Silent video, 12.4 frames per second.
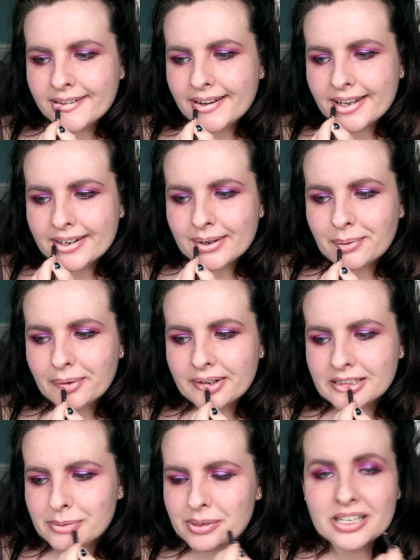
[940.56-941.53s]
and I
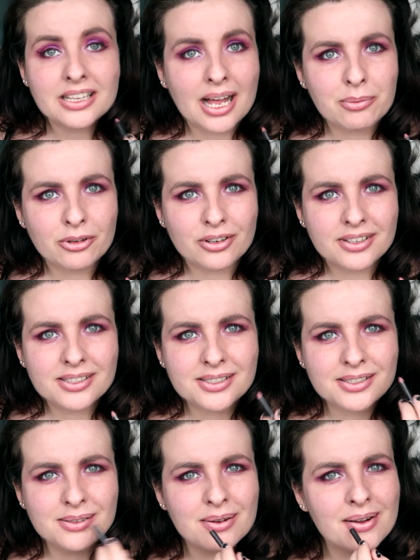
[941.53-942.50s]
wanted to be
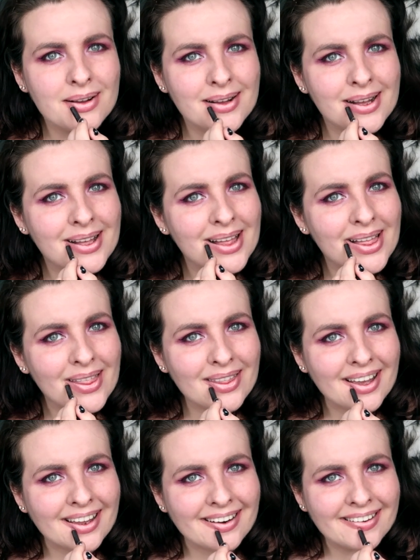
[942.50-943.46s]
glamorous,
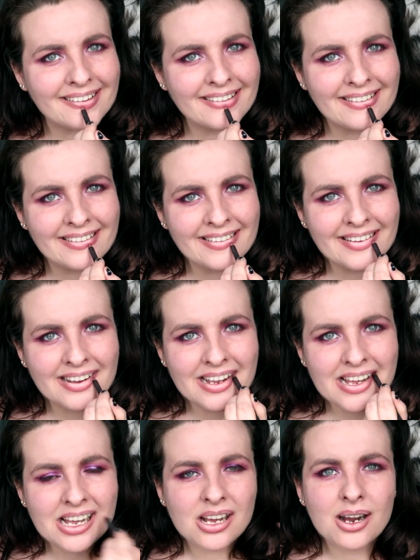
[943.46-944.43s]
then
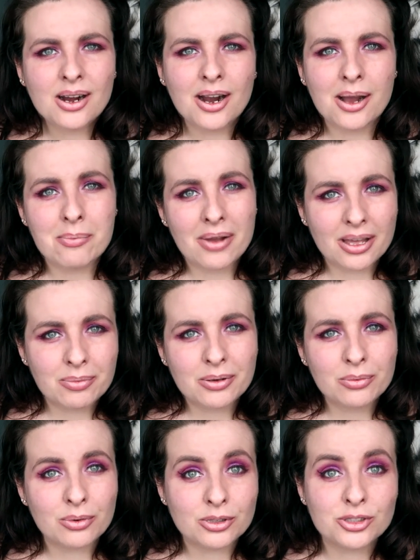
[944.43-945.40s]
I maybe
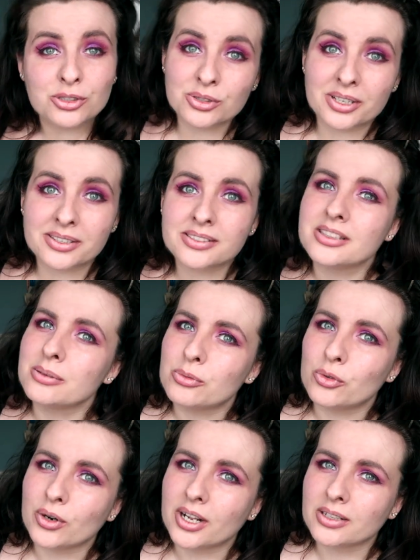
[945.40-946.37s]
would do this in the
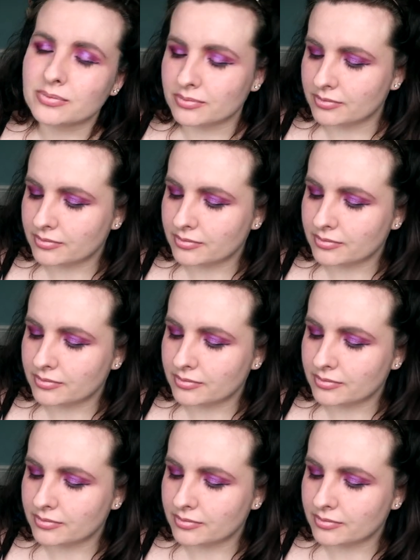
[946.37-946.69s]
morning.